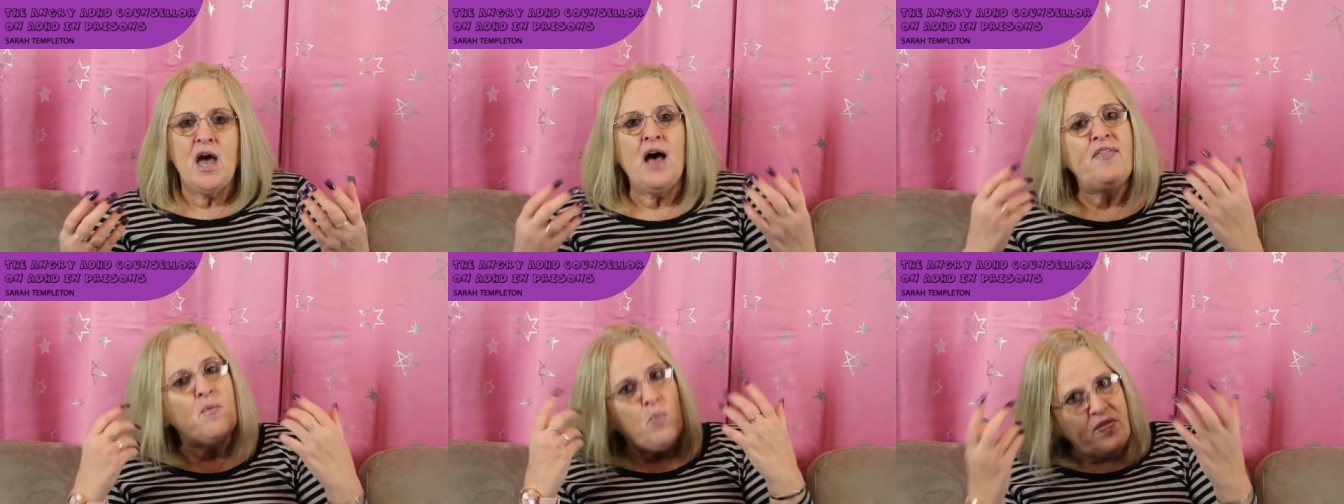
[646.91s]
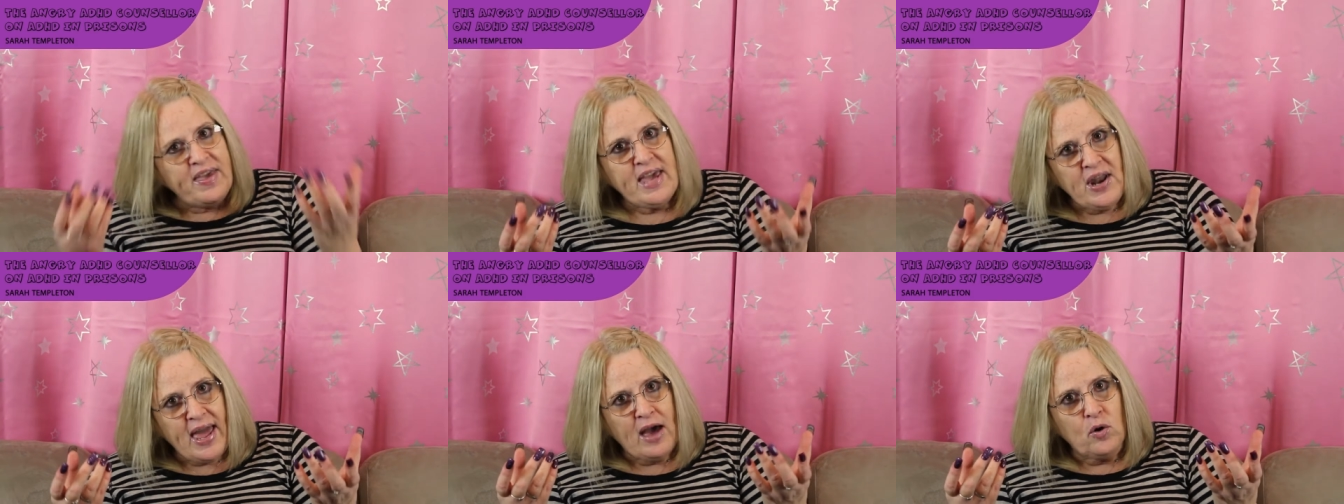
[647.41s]
And then when they
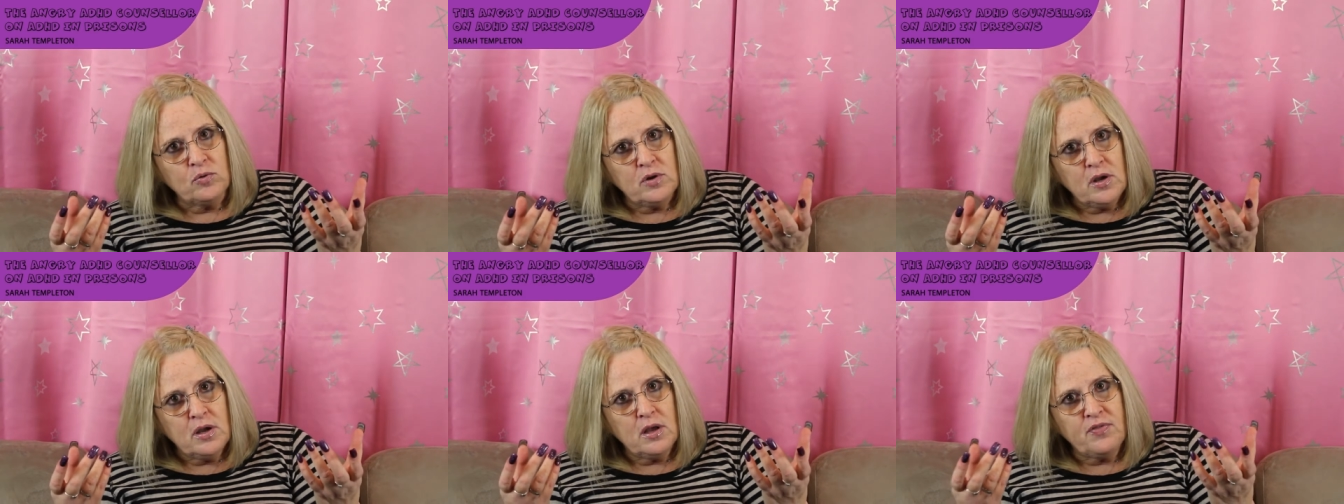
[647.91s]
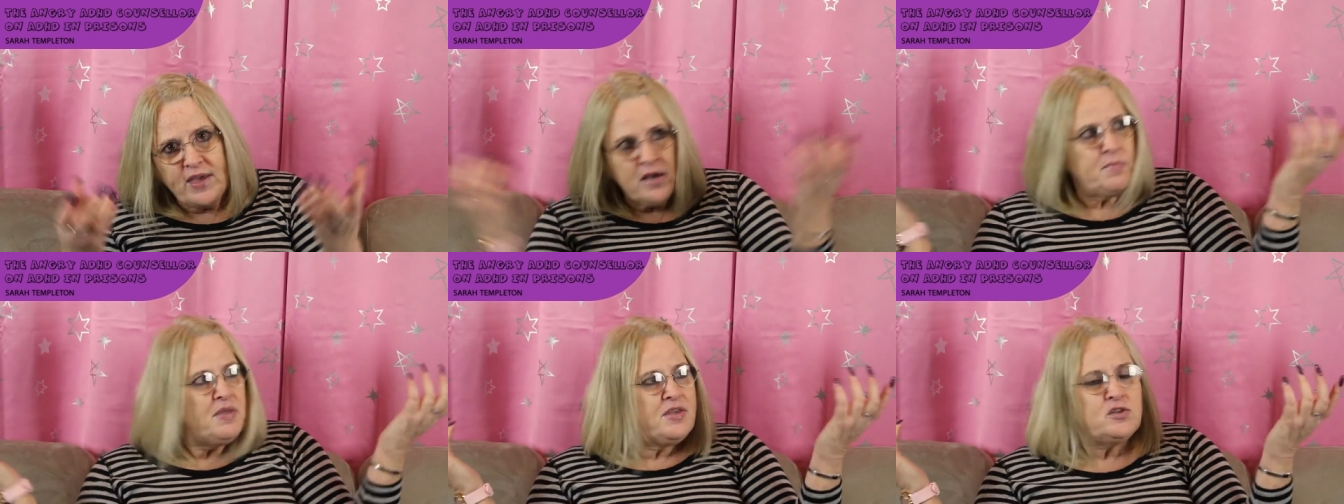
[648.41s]
get out, they
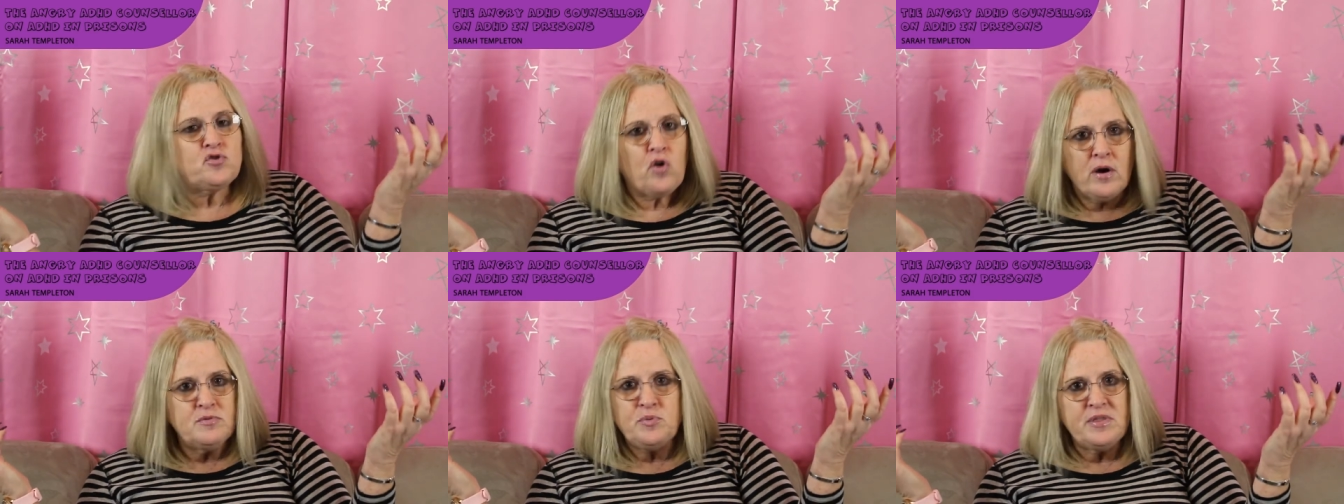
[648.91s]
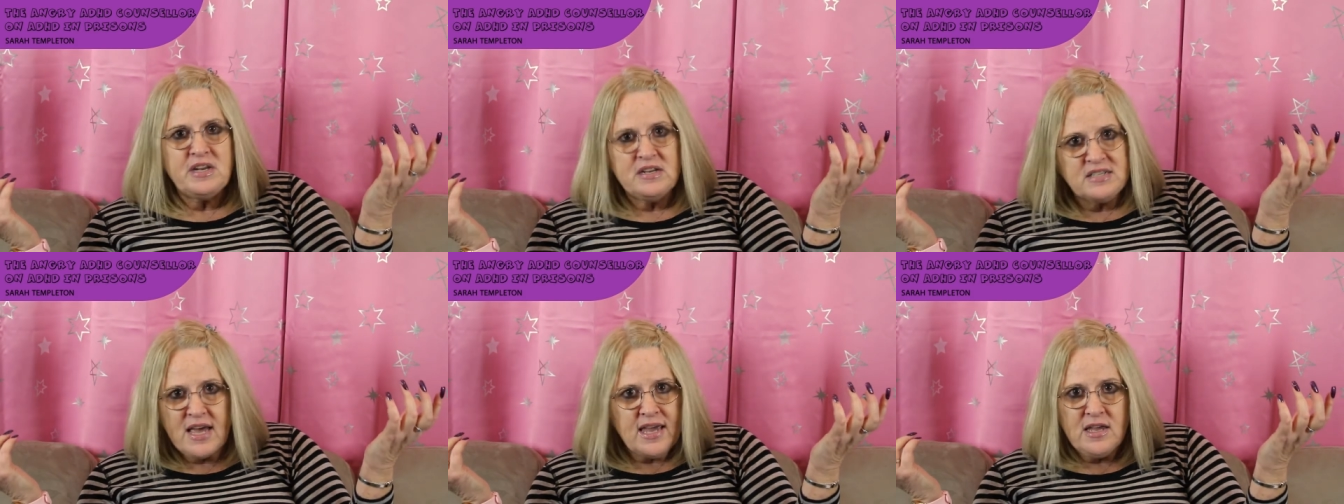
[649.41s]
commit these crimes within a
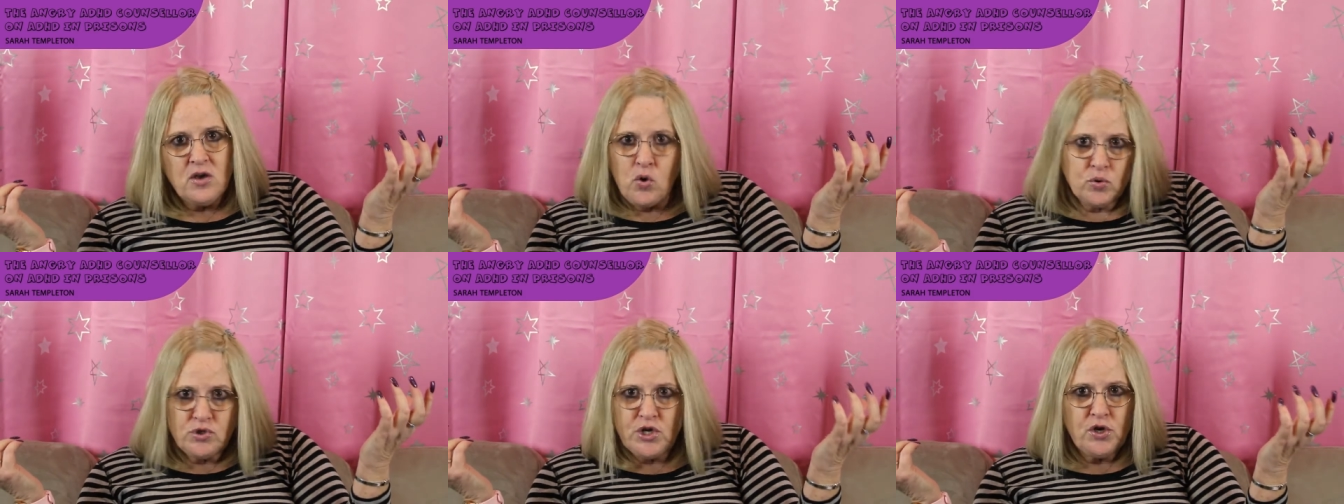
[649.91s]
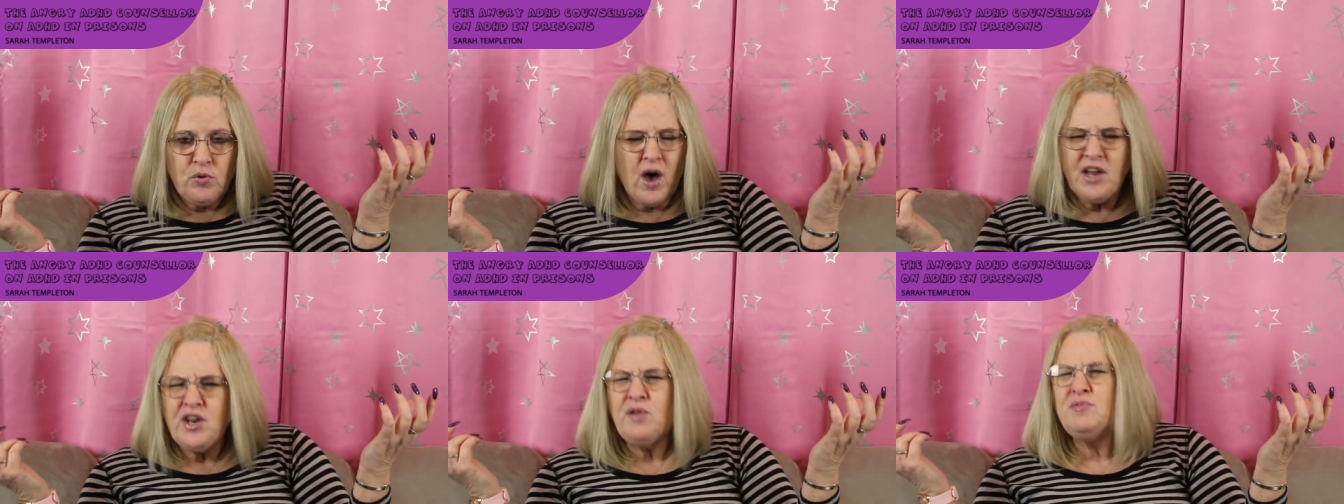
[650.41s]
day or two.
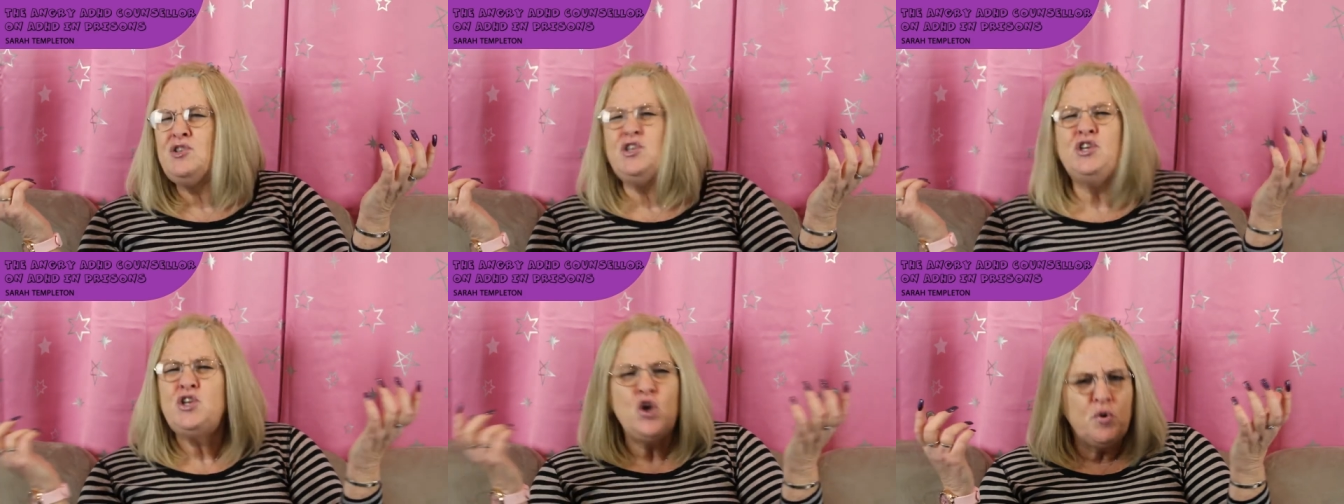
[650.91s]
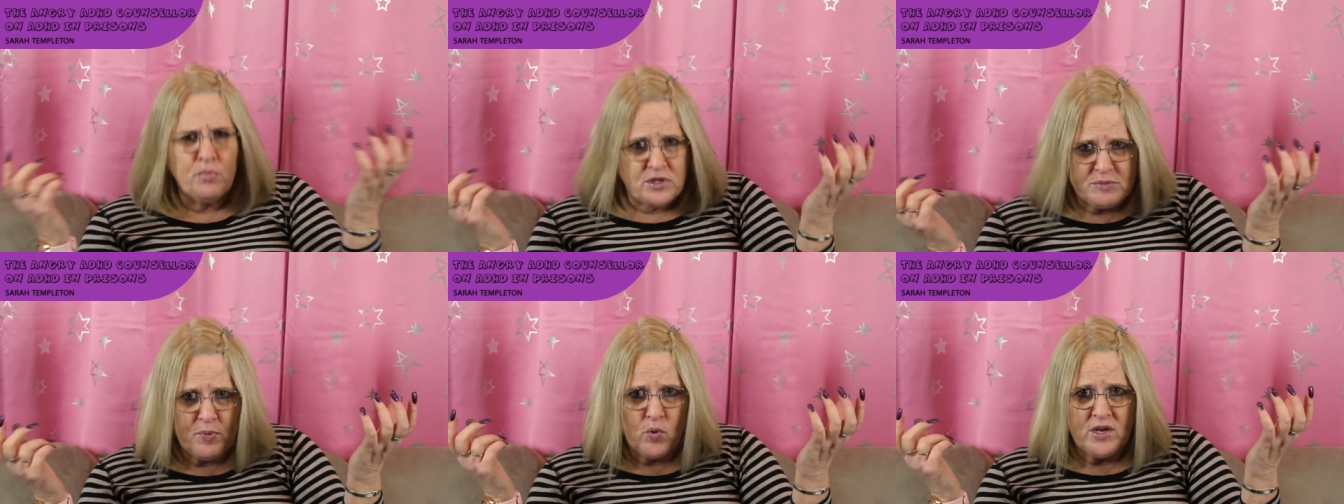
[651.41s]
I know
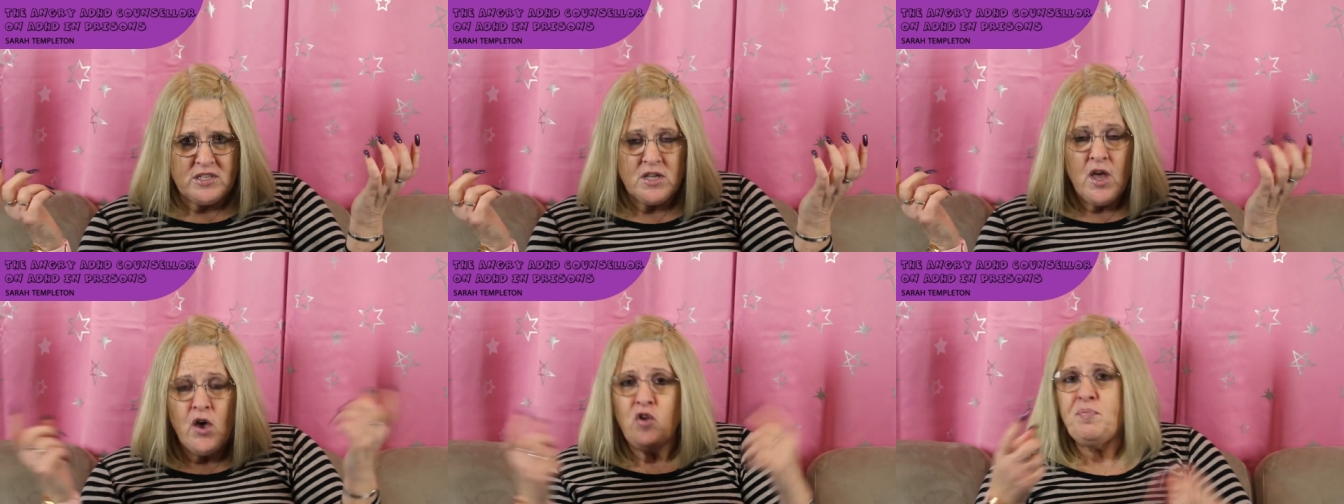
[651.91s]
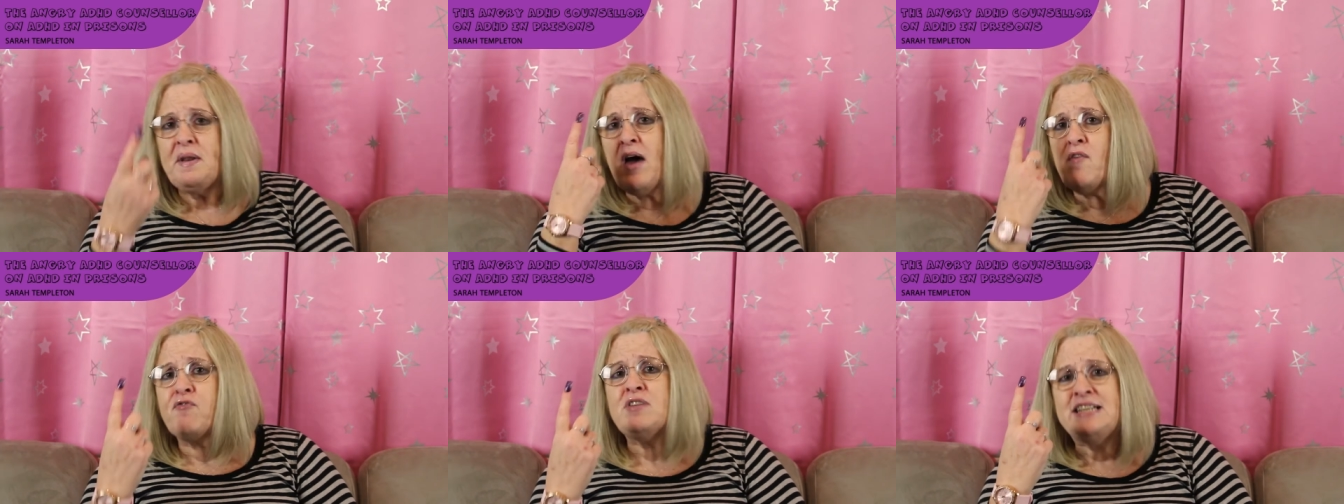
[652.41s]
numerous boys who've been
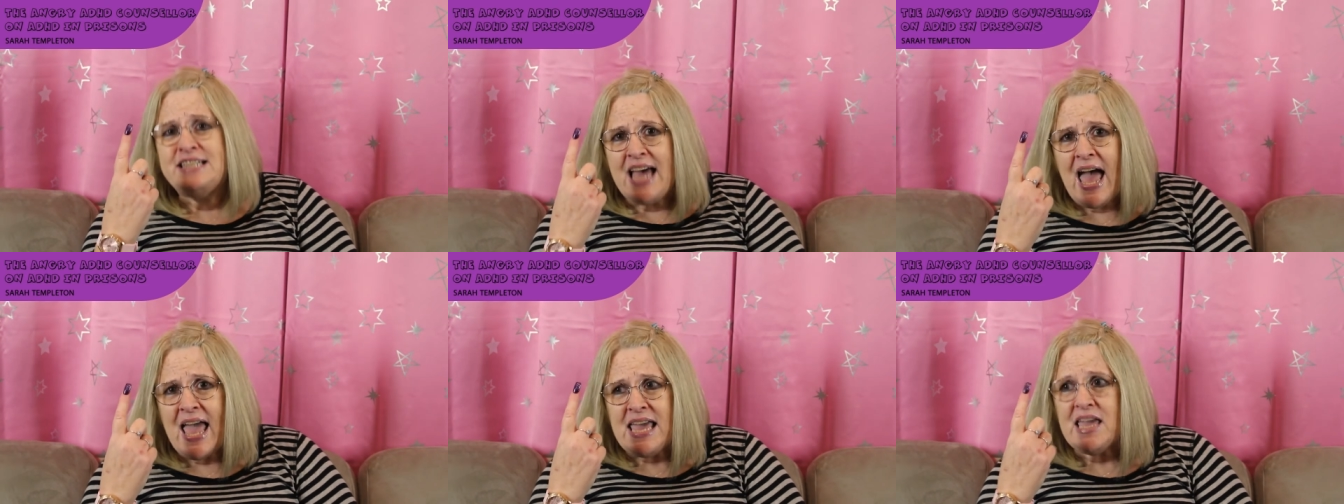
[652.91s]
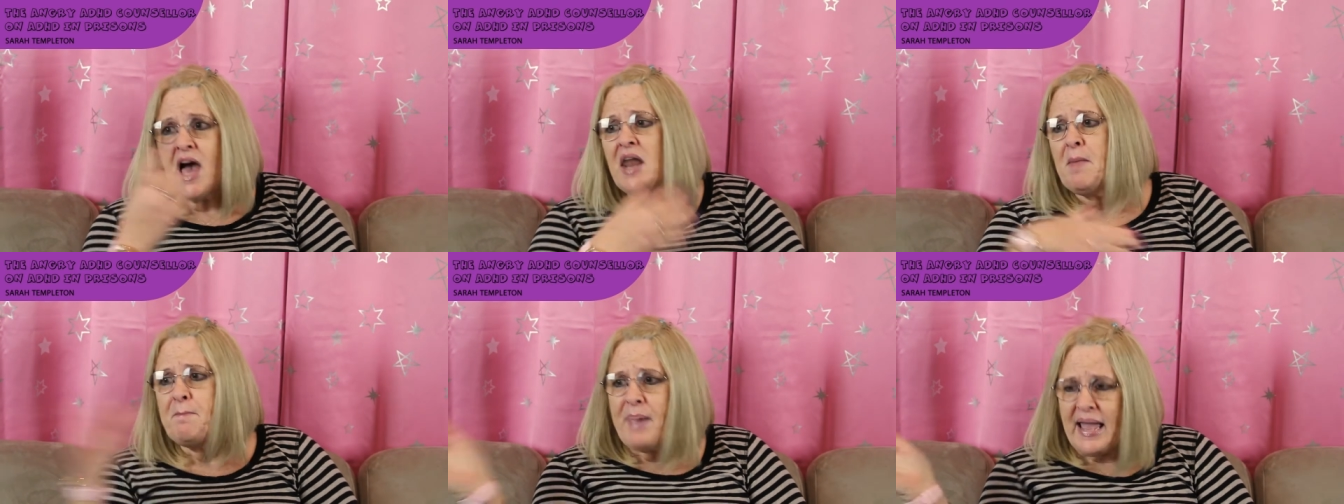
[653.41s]
out for a day
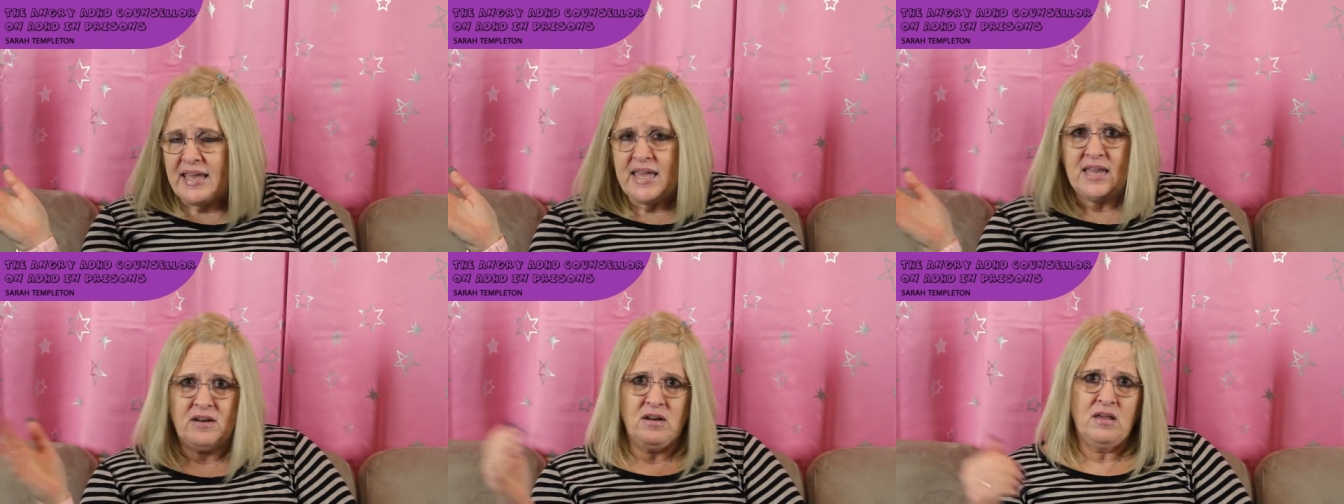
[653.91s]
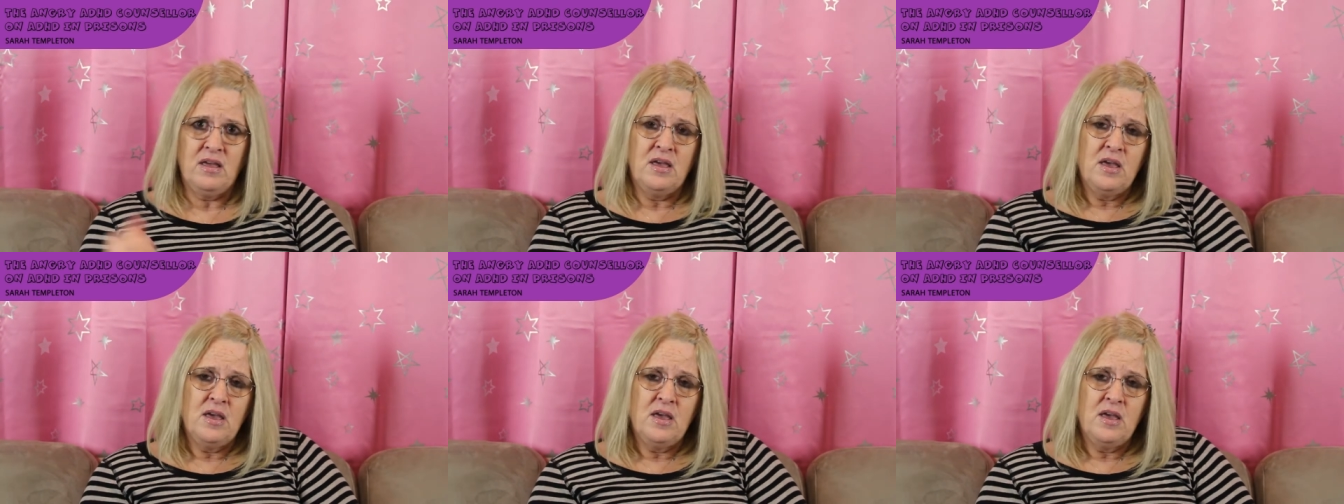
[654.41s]
and are back in.